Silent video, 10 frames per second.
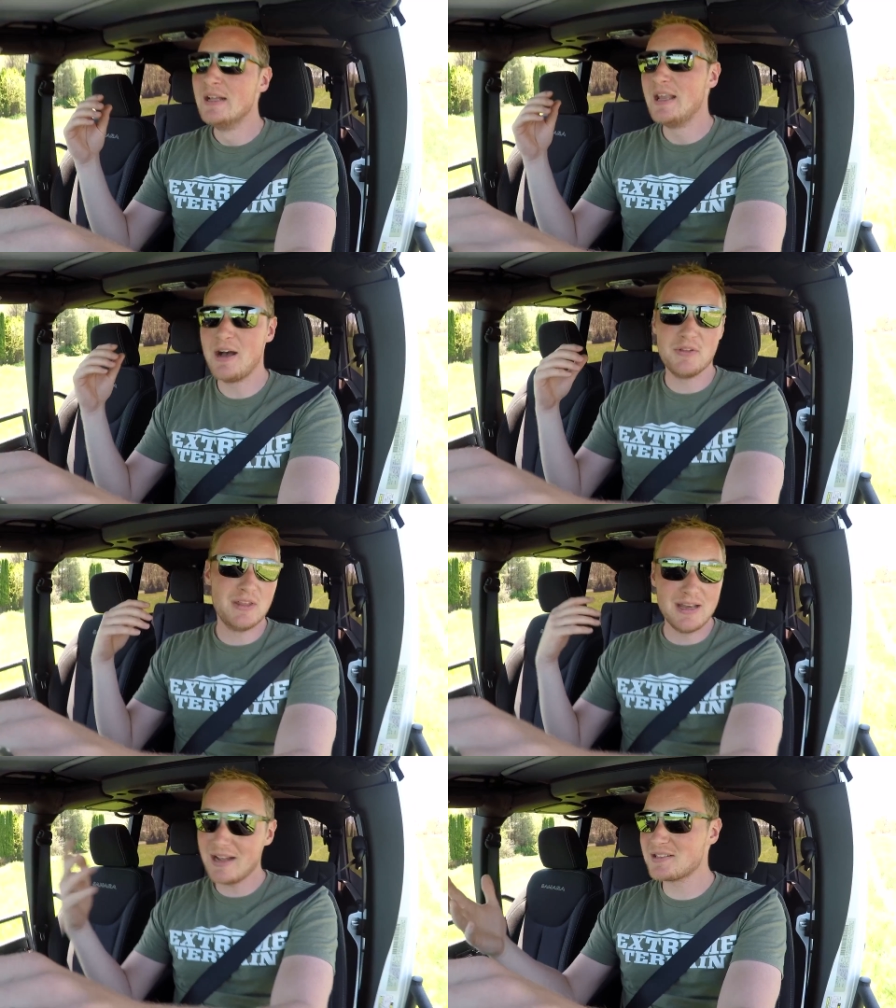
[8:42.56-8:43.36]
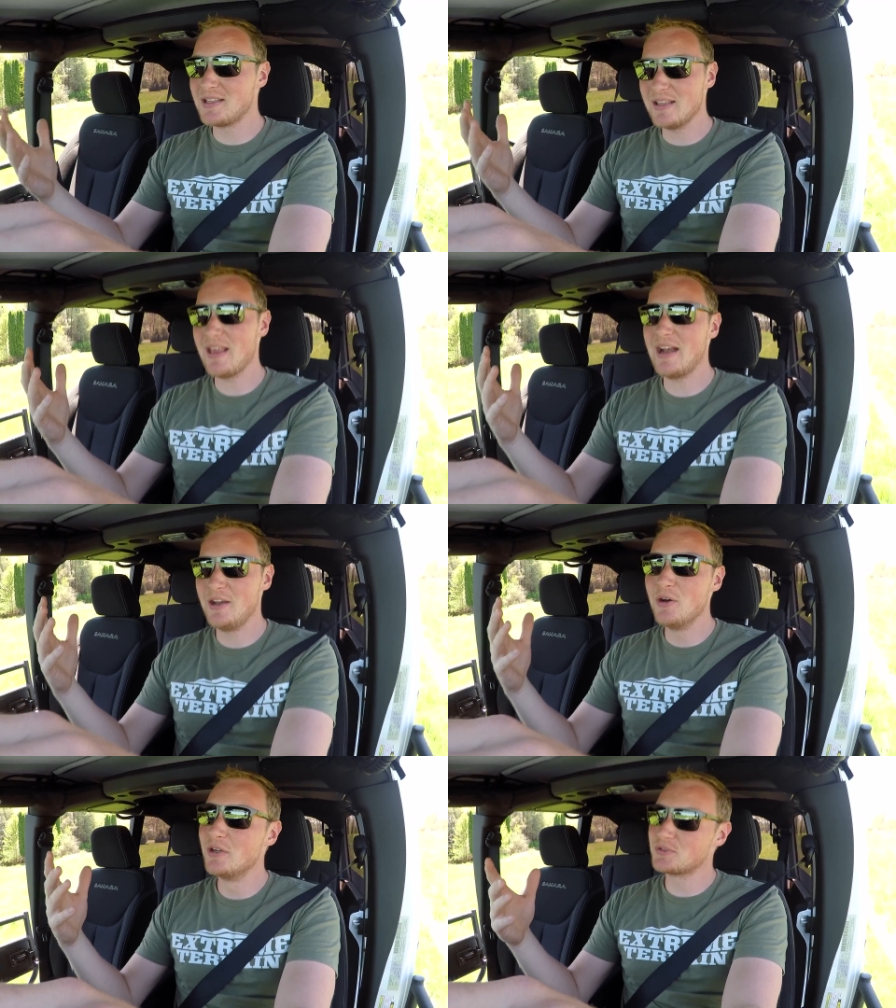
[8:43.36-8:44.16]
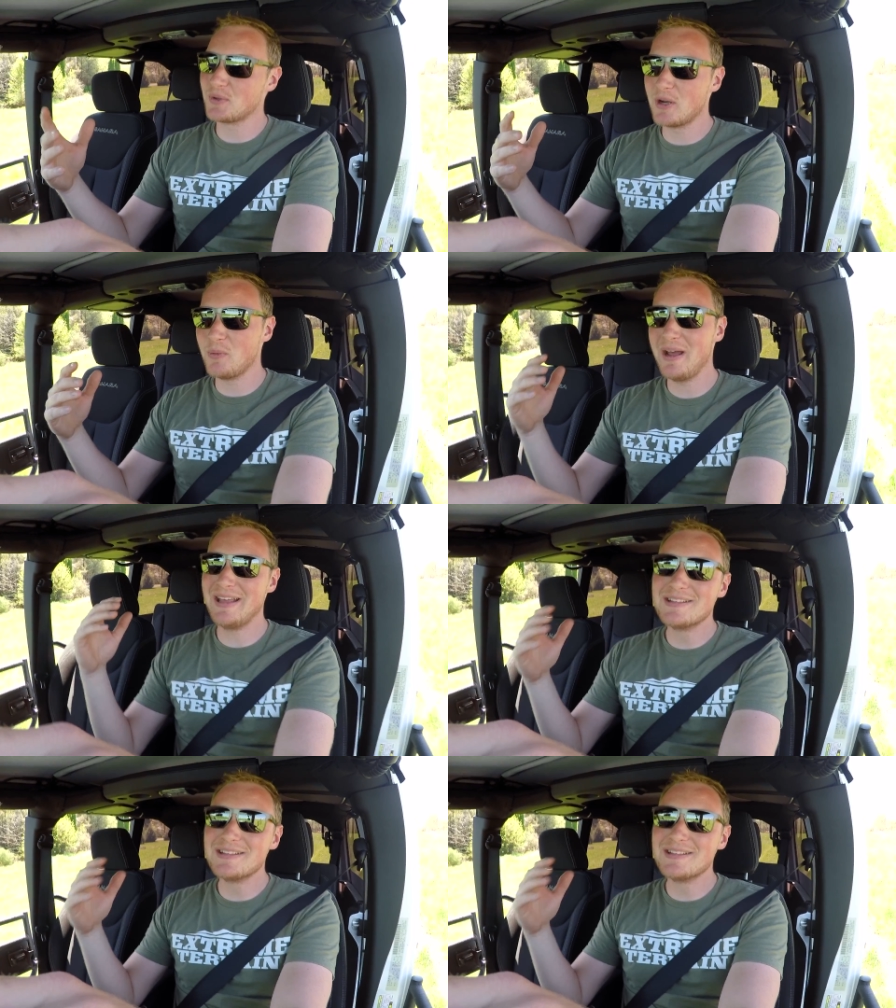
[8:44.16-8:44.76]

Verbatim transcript: Now, the next thing that I noticed right away